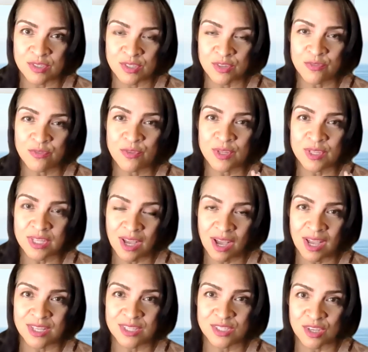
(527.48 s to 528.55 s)
different
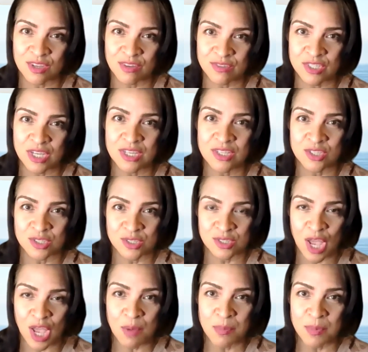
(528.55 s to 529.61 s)
kinds of changes
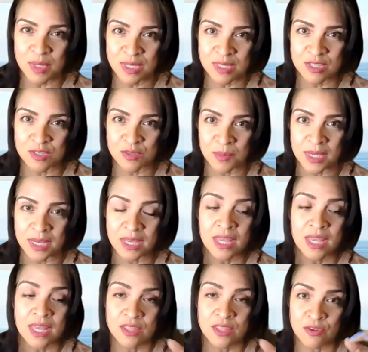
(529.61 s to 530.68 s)
happening this week.
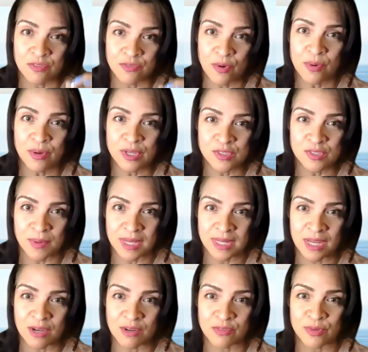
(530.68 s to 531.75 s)
Their focus right
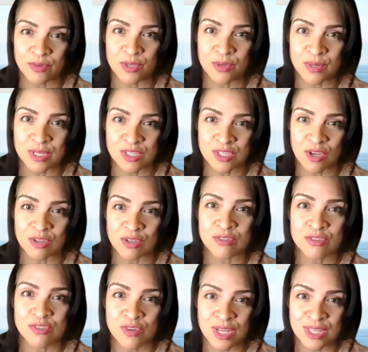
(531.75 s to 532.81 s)
now for you is on
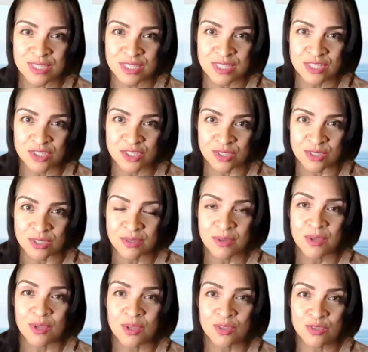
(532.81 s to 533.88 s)
your transition
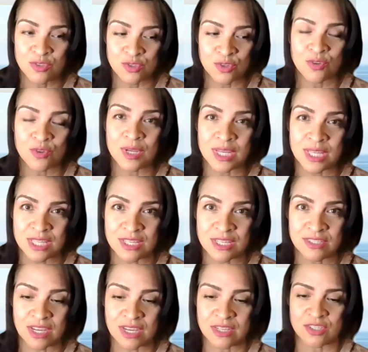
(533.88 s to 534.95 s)
during
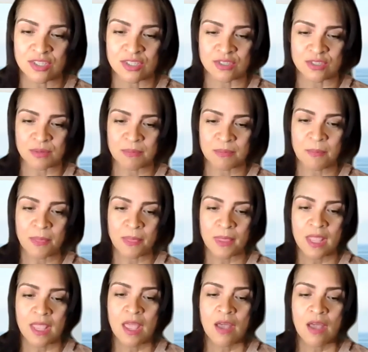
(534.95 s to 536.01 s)
these changes.
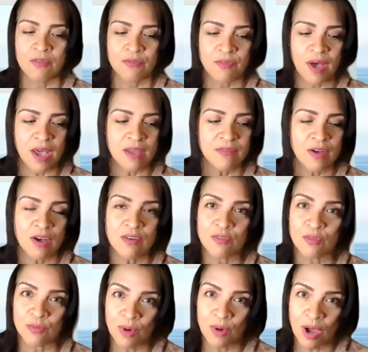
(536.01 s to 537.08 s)
5 of
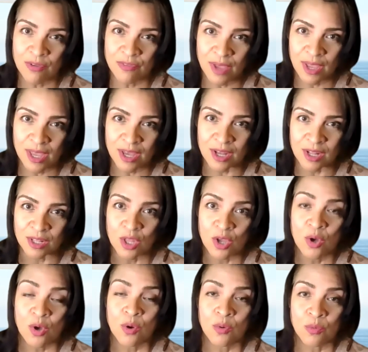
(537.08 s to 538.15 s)
Raphael.
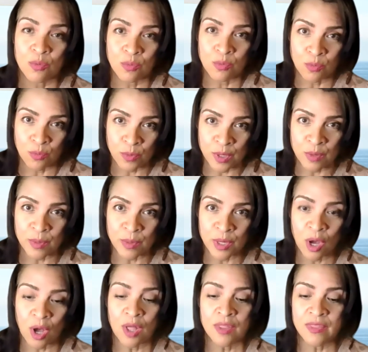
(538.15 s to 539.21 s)
You
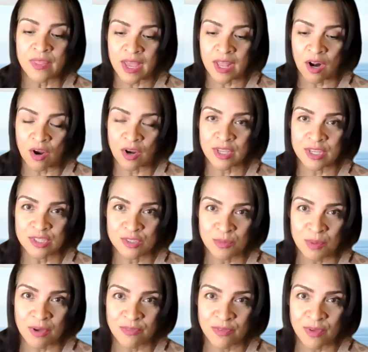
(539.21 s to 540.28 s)
recall that Archangel
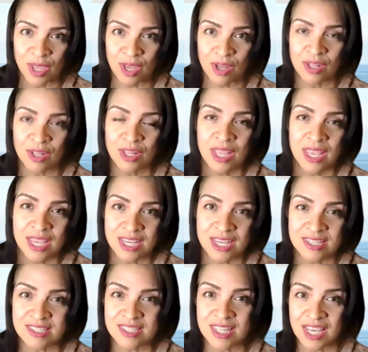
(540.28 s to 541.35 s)
Raphael
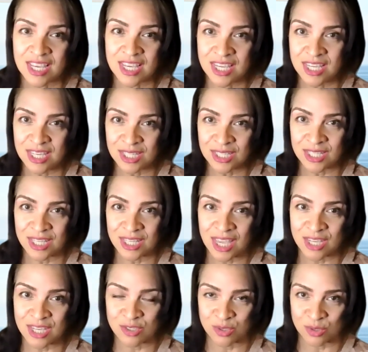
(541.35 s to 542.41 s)
is the healing
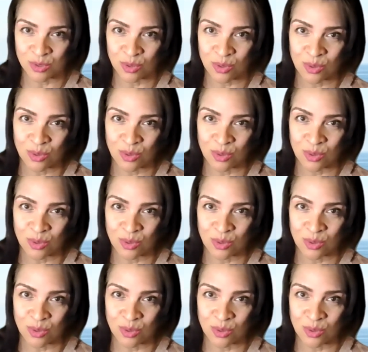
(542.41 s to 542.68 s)
angel